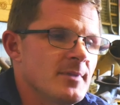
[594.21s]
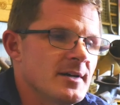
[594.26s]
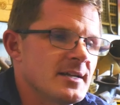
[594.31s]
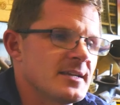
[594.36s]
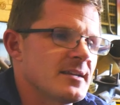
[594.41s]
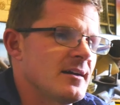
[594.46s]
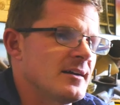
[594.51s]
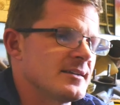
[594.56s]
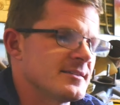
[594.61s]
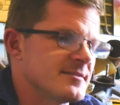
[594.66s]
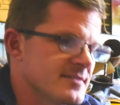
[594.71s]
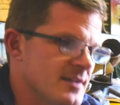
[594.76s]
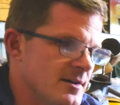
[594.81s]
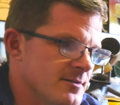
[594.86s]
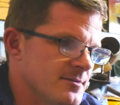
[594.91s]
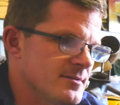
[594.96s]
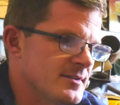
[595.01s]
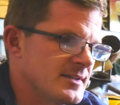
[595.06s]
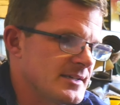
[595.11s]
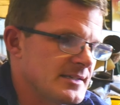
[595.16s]
but I
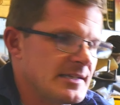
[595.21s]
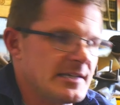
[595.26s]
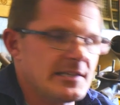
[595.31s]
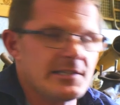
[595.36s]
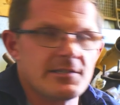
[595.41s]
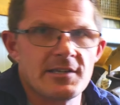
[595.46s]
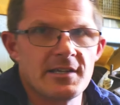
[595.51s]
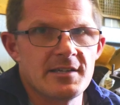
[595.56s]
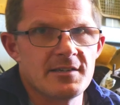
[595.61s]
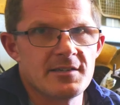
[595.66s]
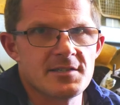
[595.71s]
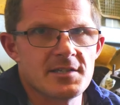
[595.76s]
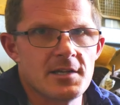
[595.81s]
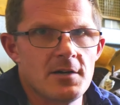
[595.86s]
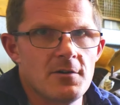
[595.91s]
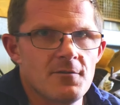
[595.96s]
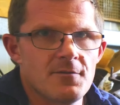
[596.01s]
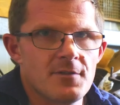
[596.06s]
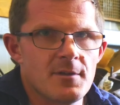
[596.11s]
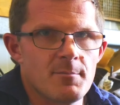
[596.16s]
don't think that's going to
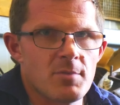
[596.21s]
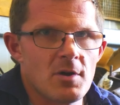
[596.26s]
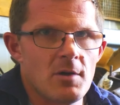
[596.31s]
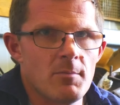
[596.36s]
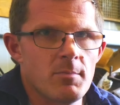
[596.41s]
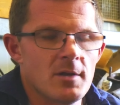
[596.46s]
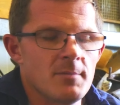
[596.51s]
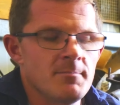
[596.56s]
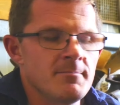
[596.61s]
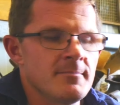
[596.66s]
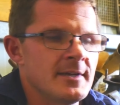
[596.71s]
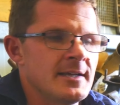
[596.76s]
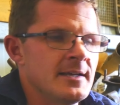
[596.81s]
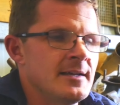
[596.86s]
solve the problem.